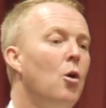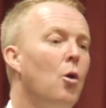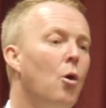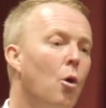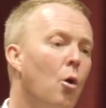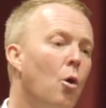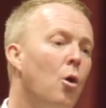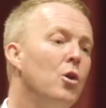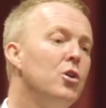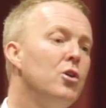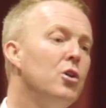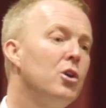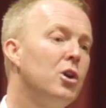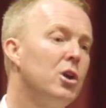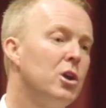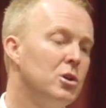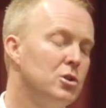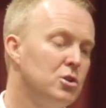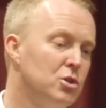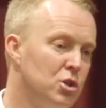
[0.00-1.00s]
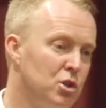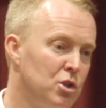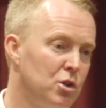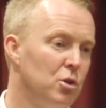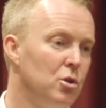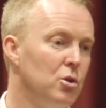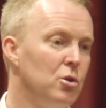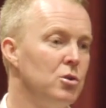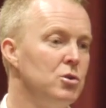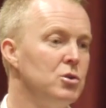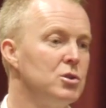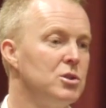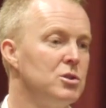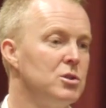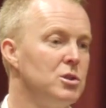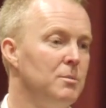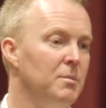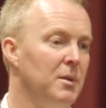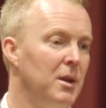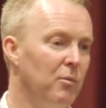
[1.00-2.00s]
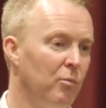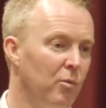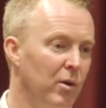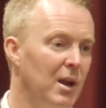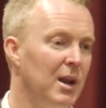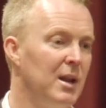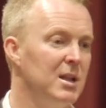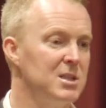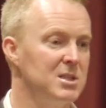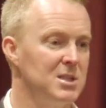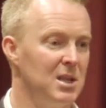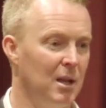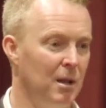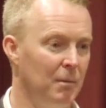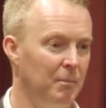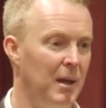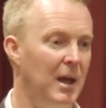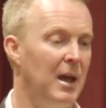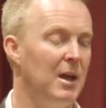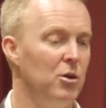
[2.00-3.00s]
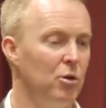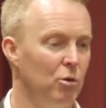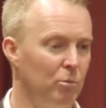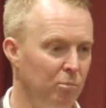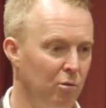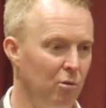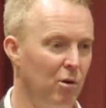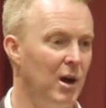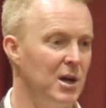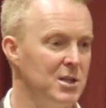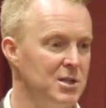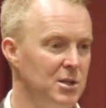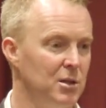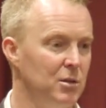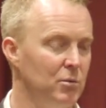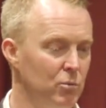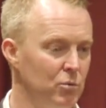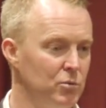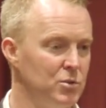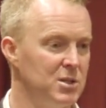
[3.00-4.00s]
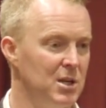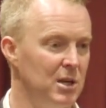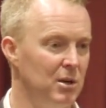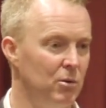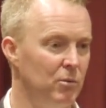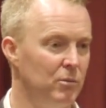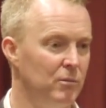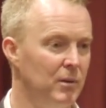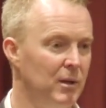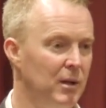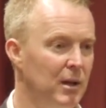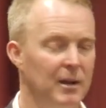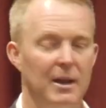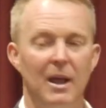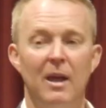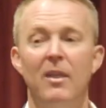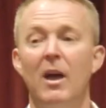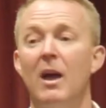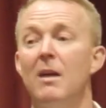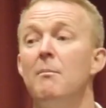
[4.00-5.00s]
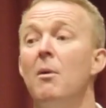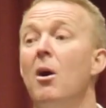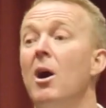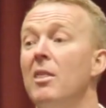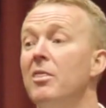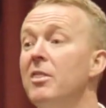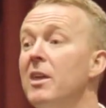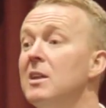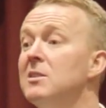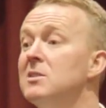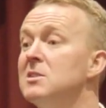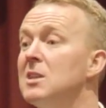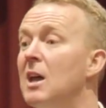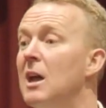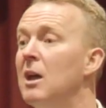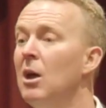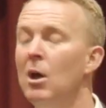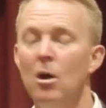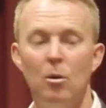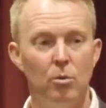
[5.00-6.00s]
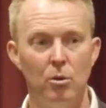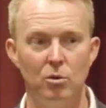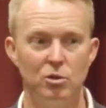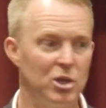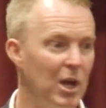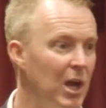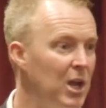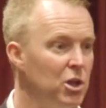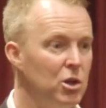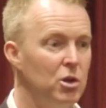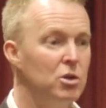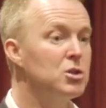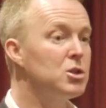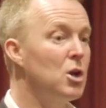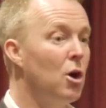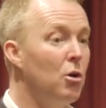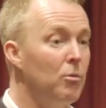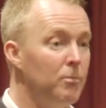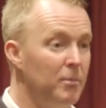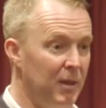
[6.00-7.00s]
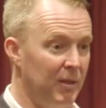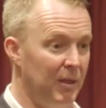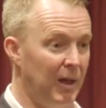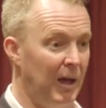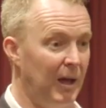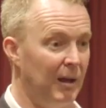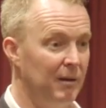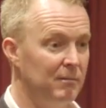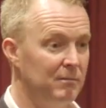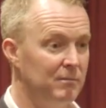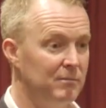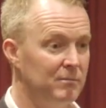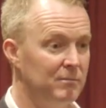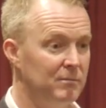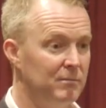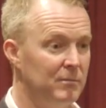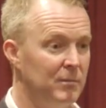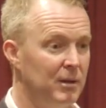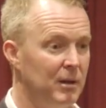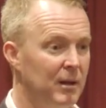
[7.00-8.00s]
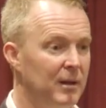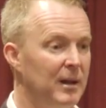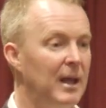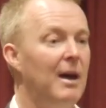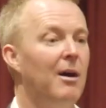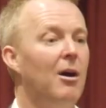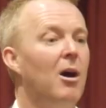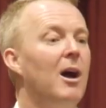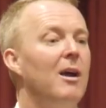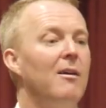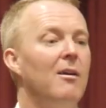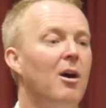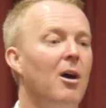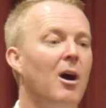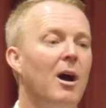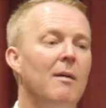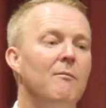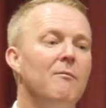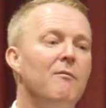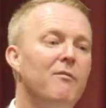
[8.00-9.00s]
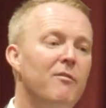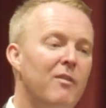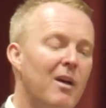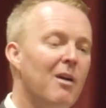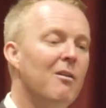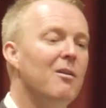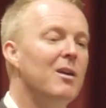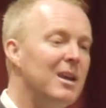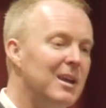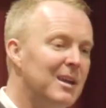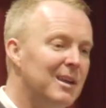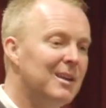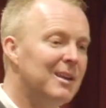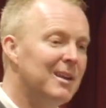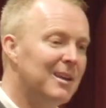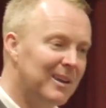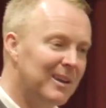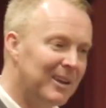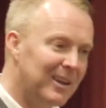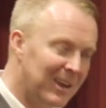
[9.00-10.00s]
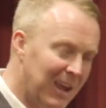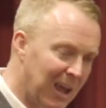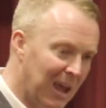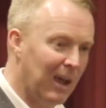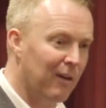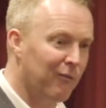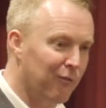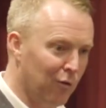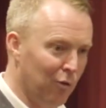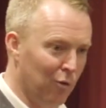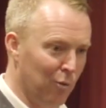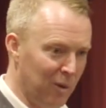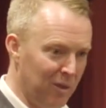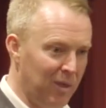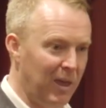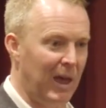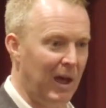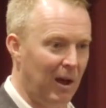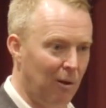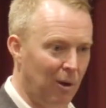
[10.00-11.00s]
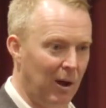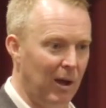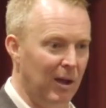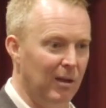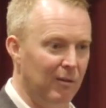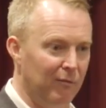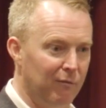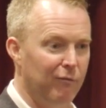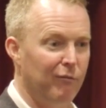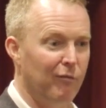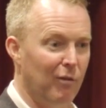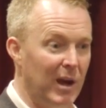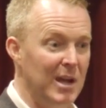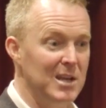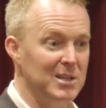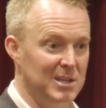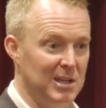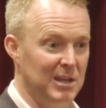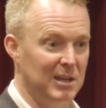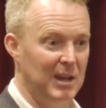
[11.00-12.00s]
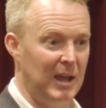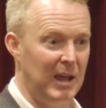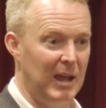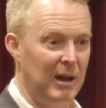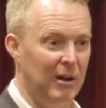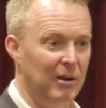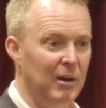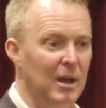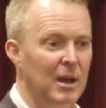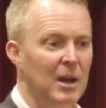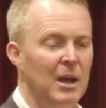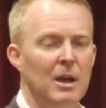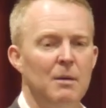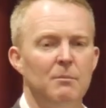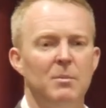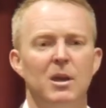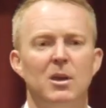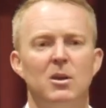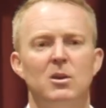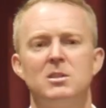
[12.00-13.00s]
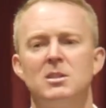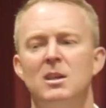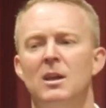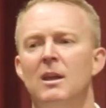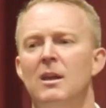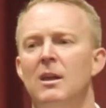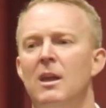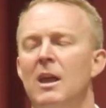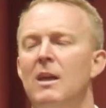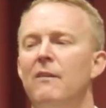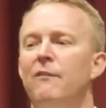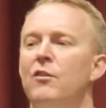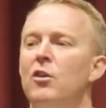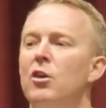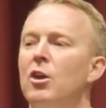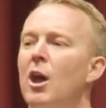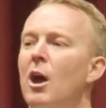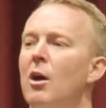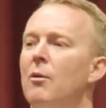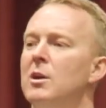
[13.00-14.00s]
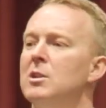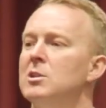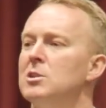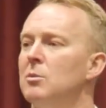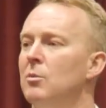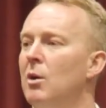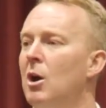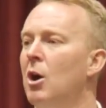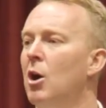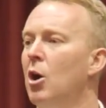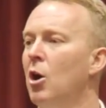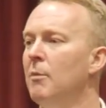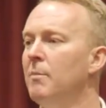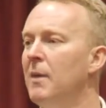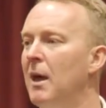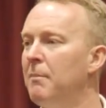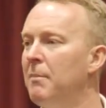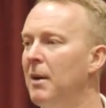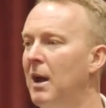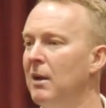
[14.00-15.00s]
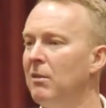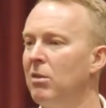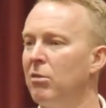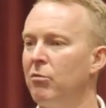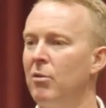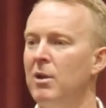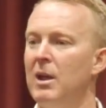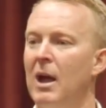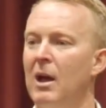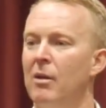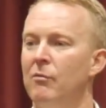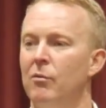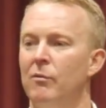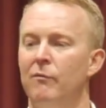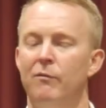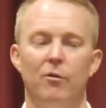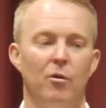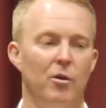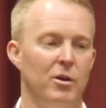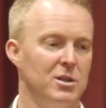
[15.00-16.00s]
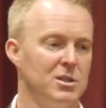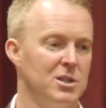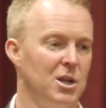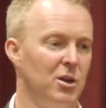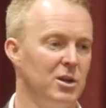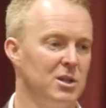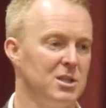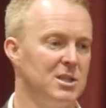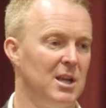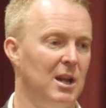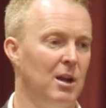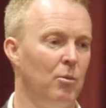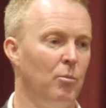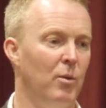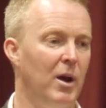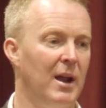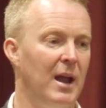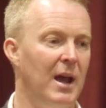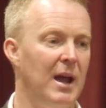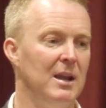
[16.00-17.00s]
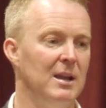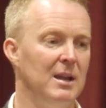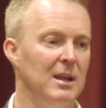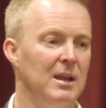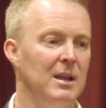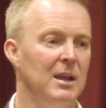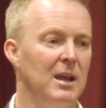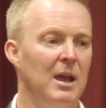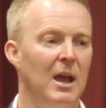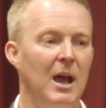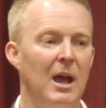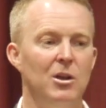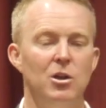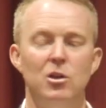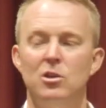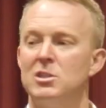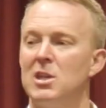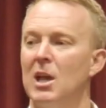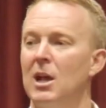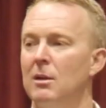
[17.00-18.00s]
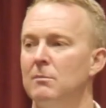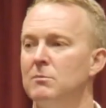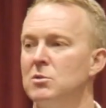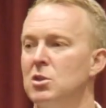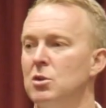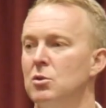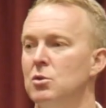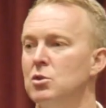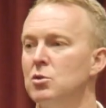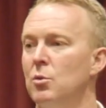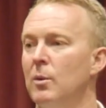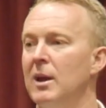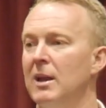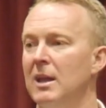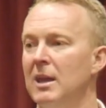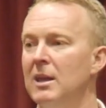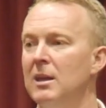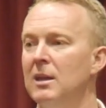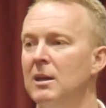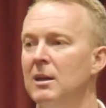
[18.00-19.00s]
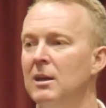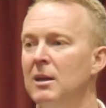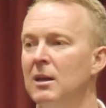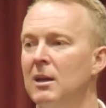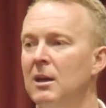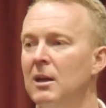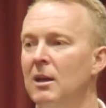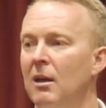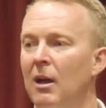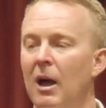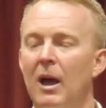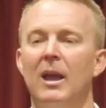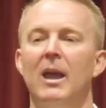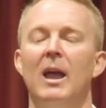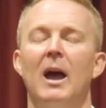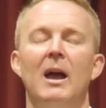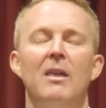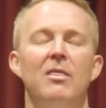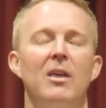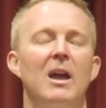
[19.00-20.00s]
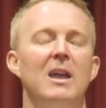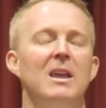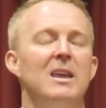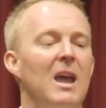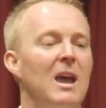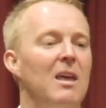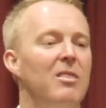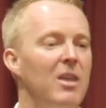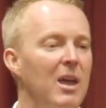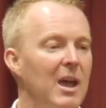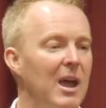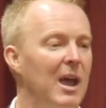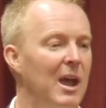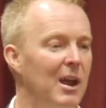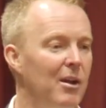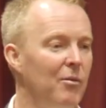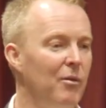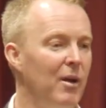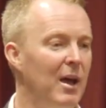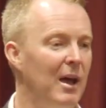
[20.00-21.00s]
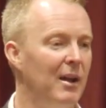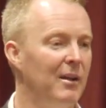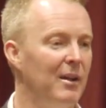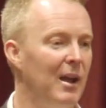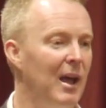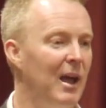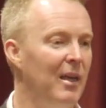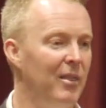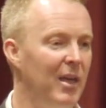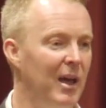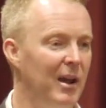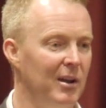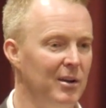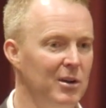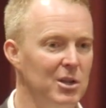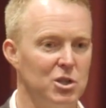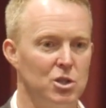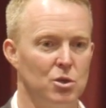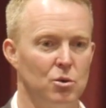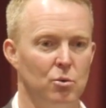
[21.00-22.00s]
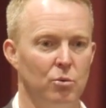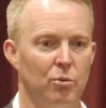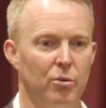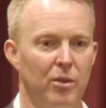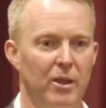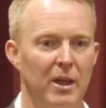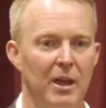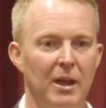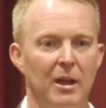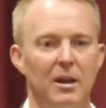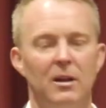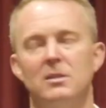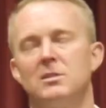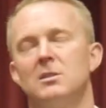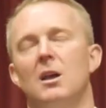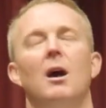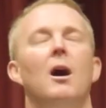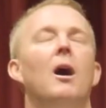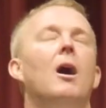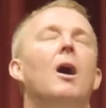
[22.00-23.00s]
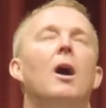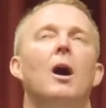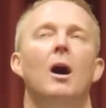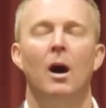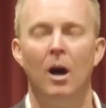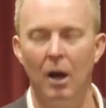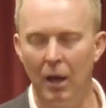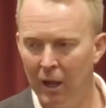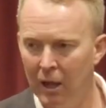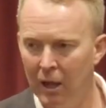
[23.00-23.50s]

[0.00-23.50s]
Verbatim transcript: Or you can choose to be realistic about your price and it will sell. Now, they might then say, Well, Joe, you told me that. Now, I, I'm very careful with how I phrase it now because if you go into a home, they paid 300 for it and it's going to sell at 180, and you tell them 220, okay, they get their head around it at that initial thing and it's like, oh,